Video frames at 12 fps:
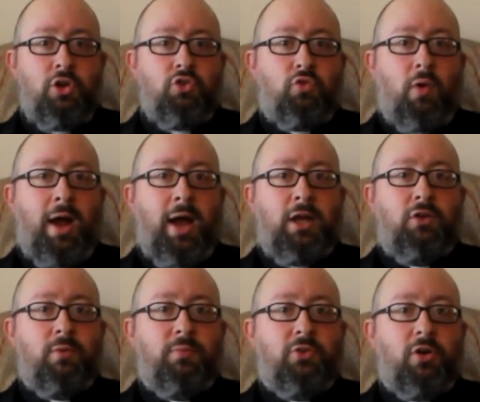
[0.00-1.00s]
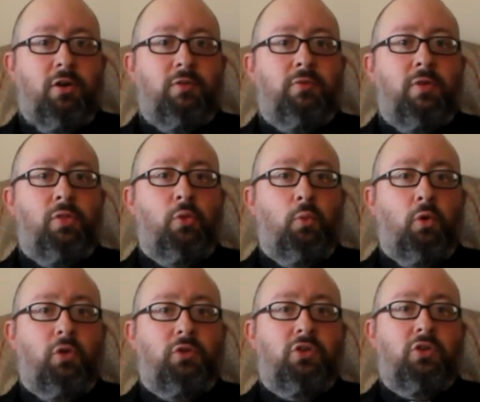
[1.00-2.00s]
Try to observe the
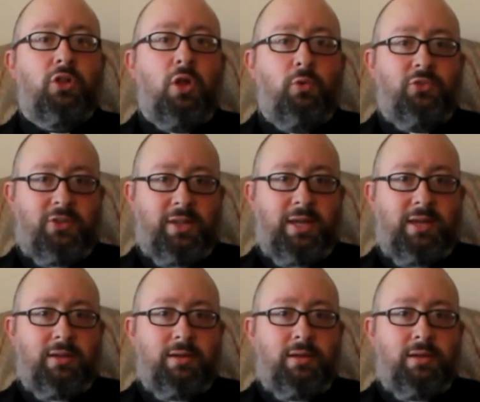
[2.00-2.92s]
world closely.